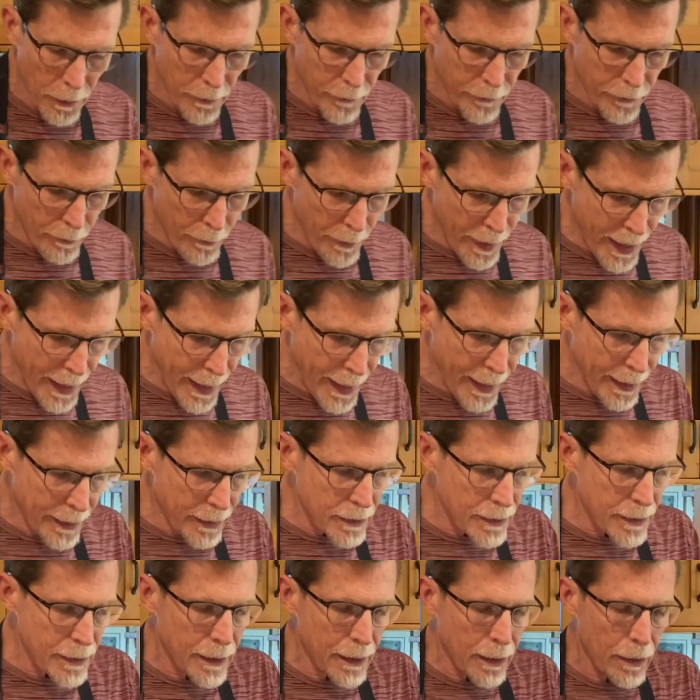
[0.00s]
of
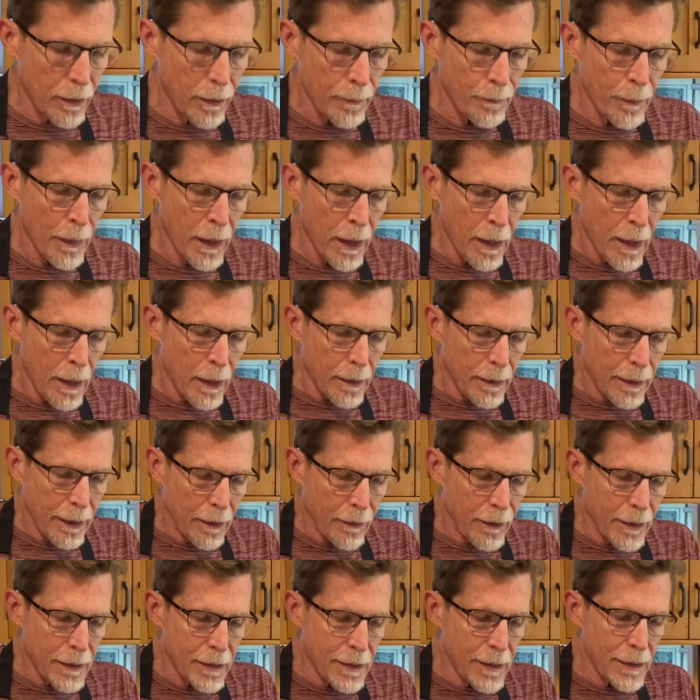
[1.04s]
bags here. Now
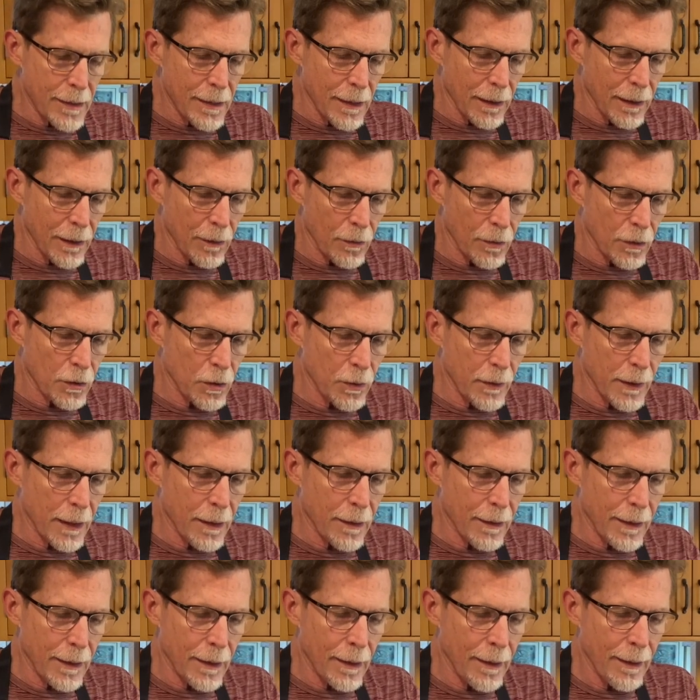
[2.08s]
this is a little trick
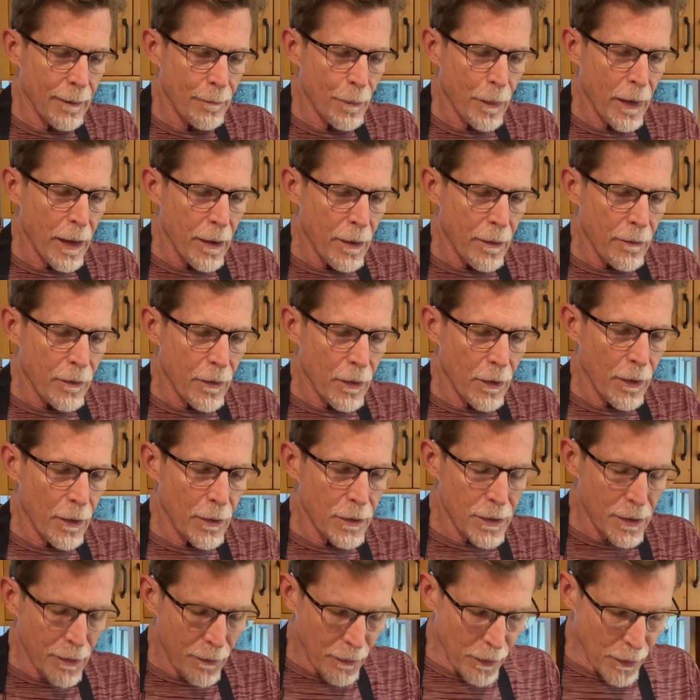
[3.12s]
that, for
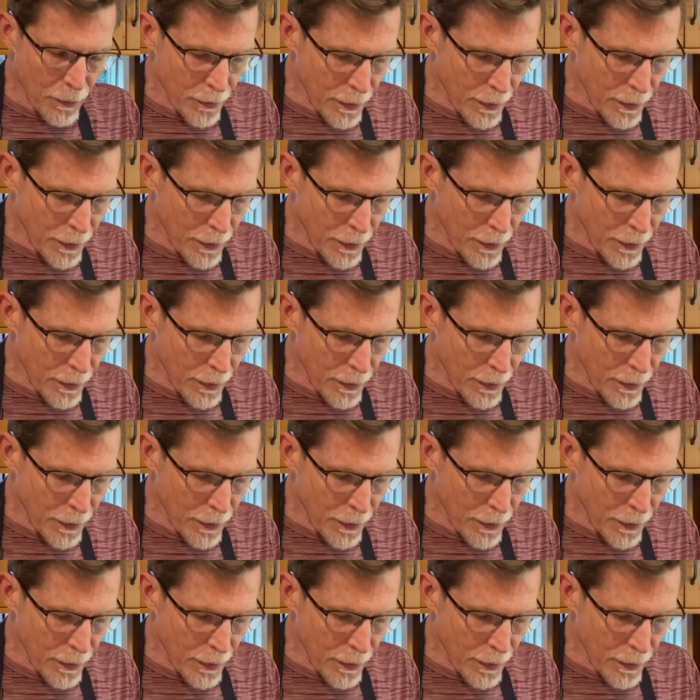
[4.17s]
those of you